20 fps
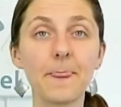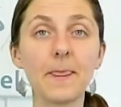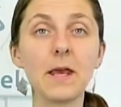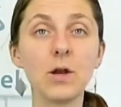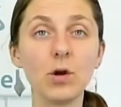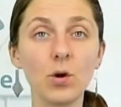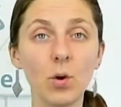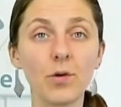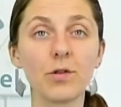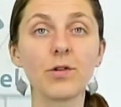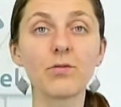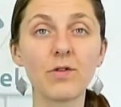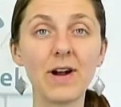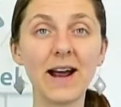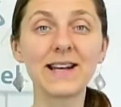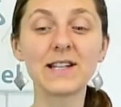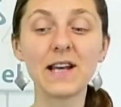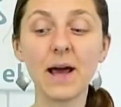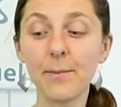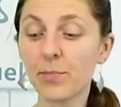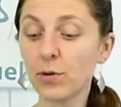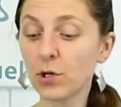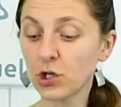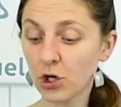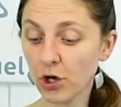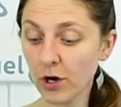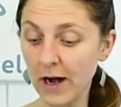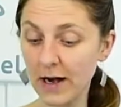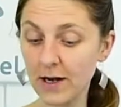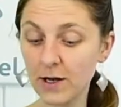the right
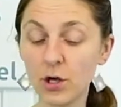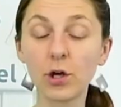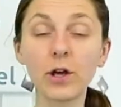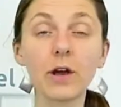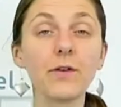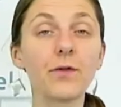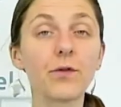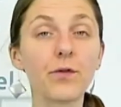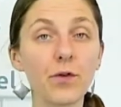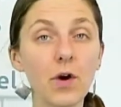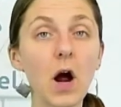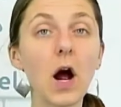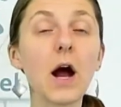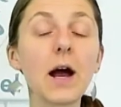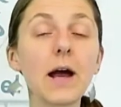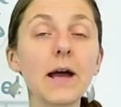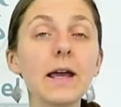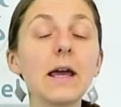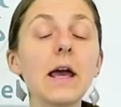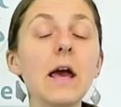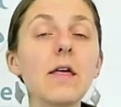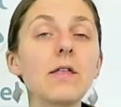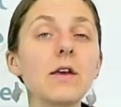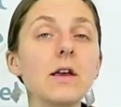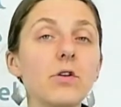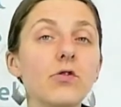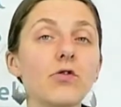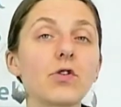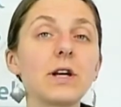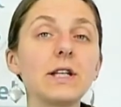temperature, and you can fry the
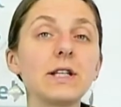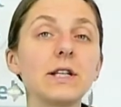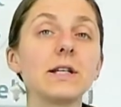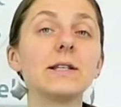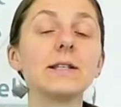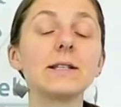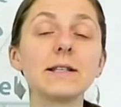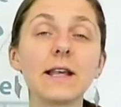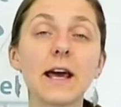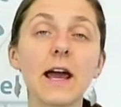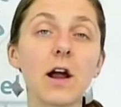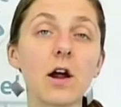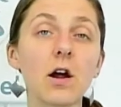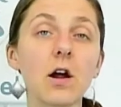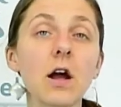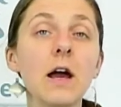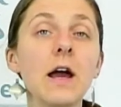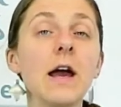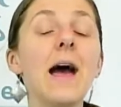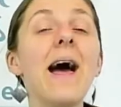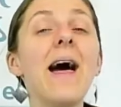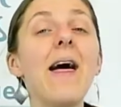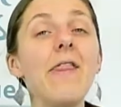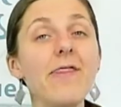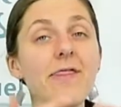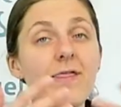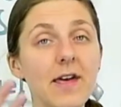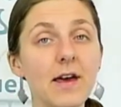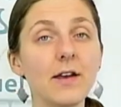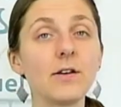ingredients there
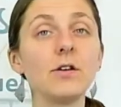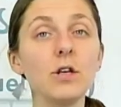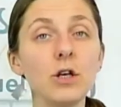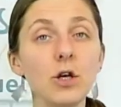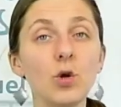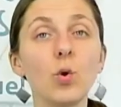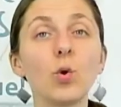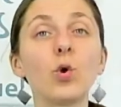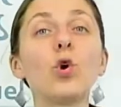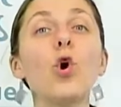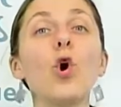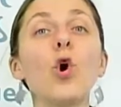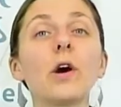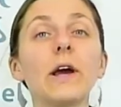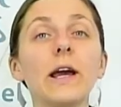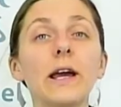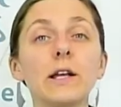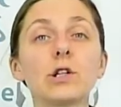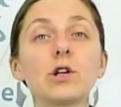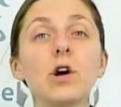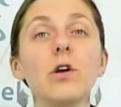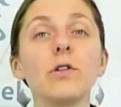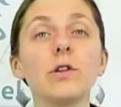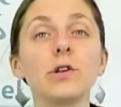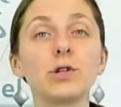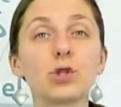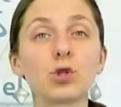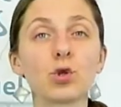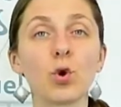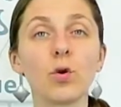and then cook it on the
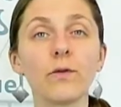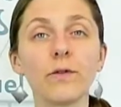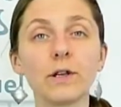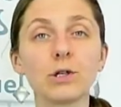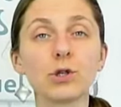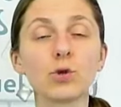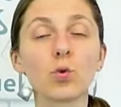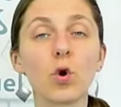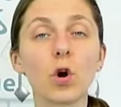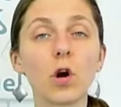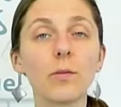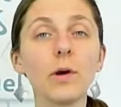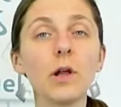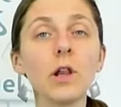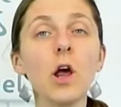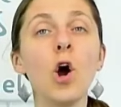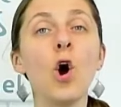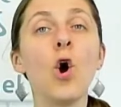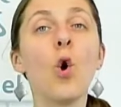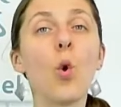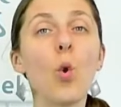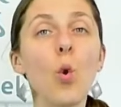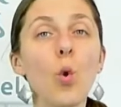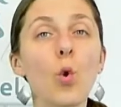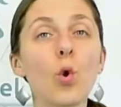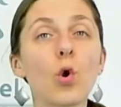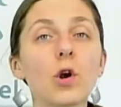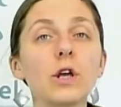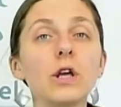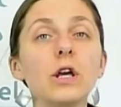stove as normal.
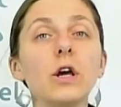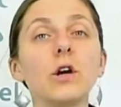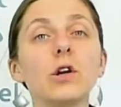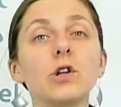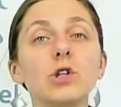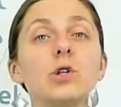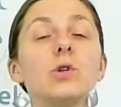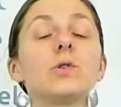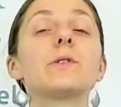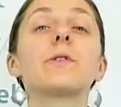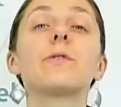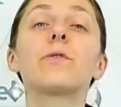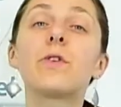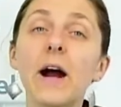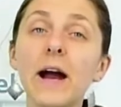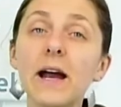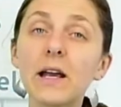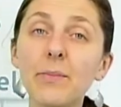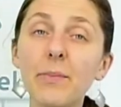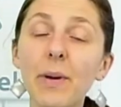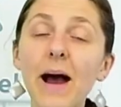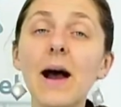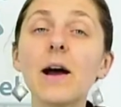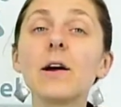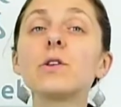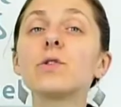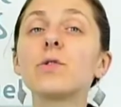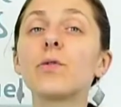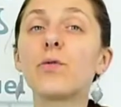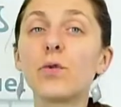Or you could use a frying
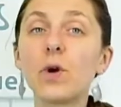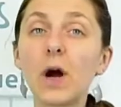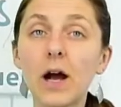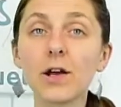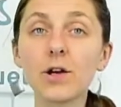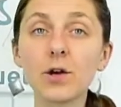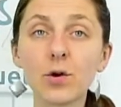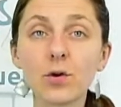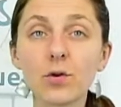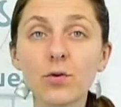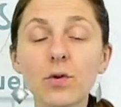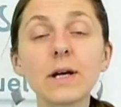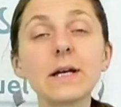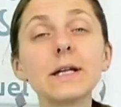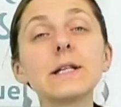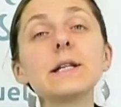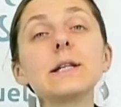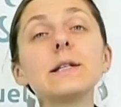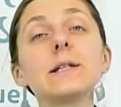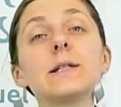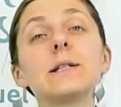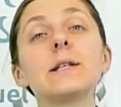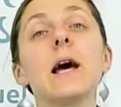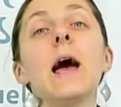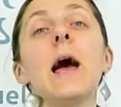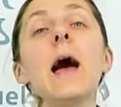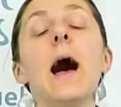pan to fry your ingredients